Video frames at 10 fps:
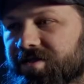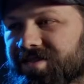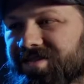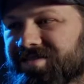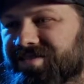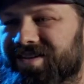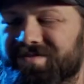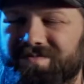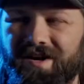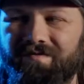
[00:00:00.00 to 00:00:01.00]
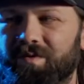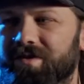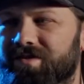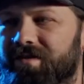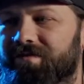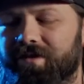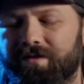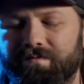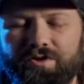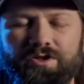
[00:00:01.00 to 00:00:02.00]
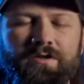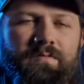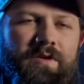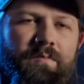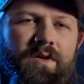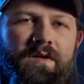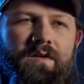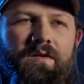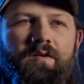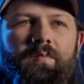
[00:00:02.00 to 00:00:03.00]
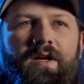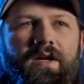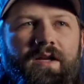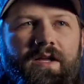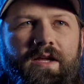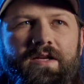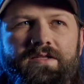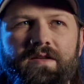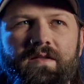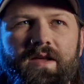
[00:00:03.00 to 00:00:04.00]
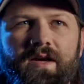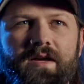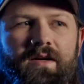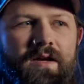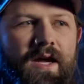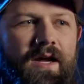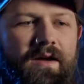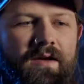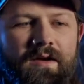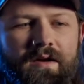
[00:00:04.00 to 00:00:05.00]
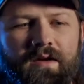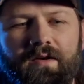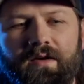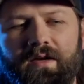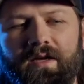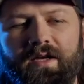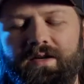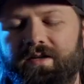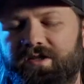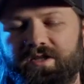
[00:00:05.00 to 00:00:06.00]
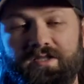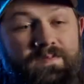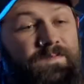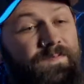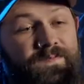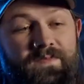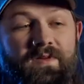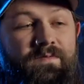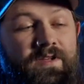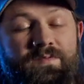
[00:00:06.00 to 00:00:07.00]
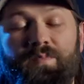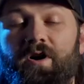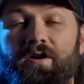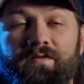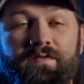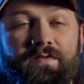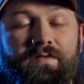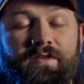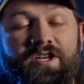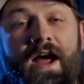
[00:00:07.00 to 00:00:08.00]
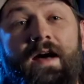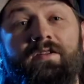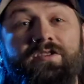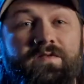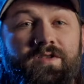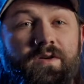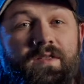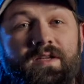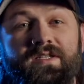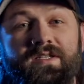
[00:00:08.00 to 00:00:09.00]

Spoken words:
just like some software stuff that shouldn't be a big deal, but it is. And then it's just this part of the challenge of doing this